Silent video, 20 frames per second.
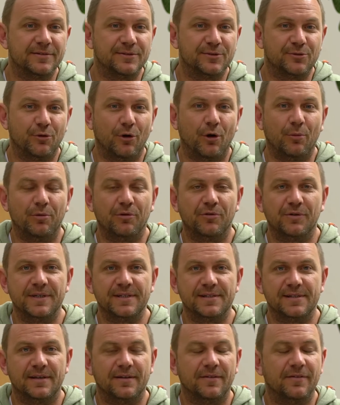
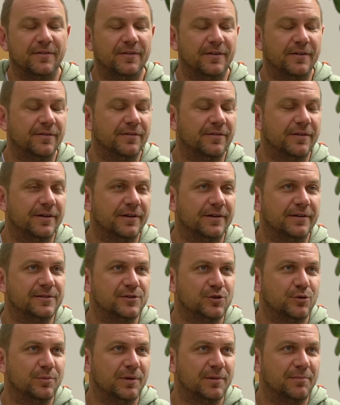strawberries in the
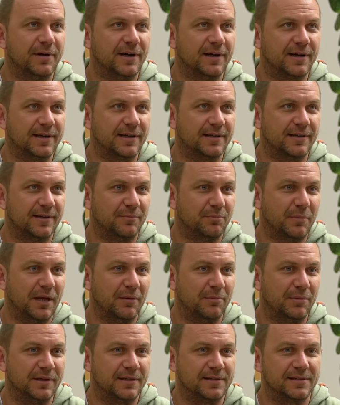supermarket, and
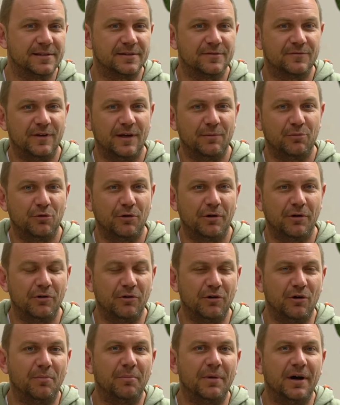maybe it's
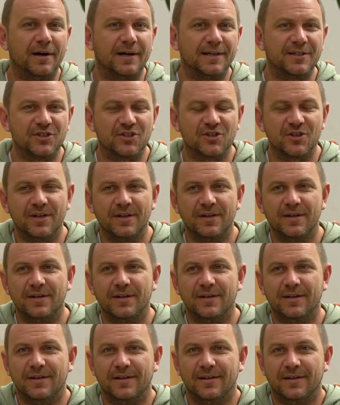February or March.
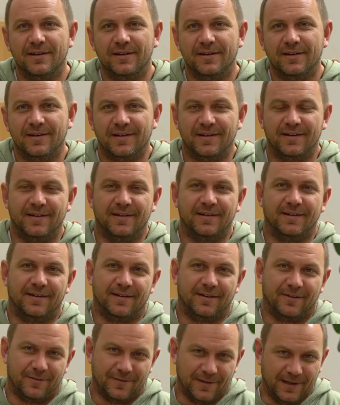
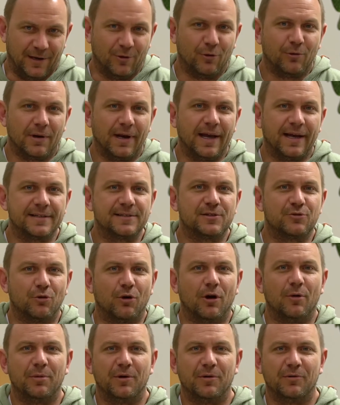They look like
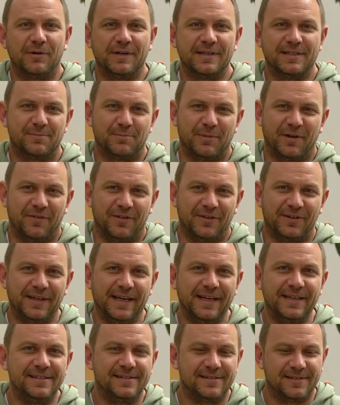strawberries, but the
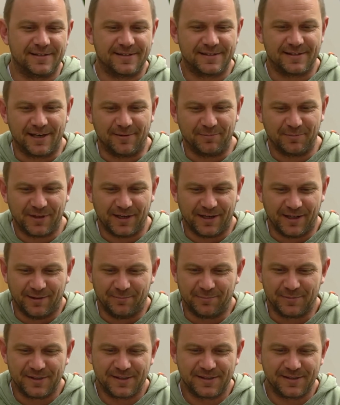taste is
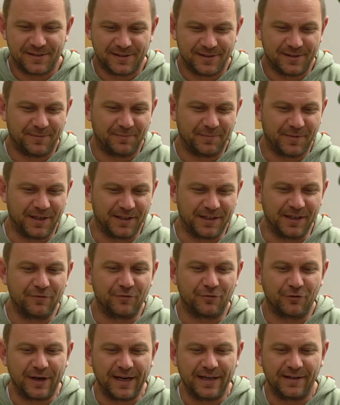sometimes
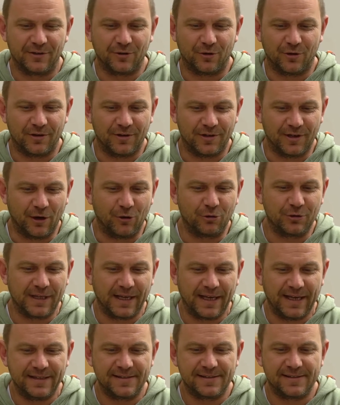different or no
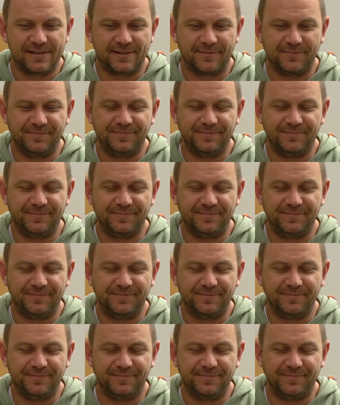taste.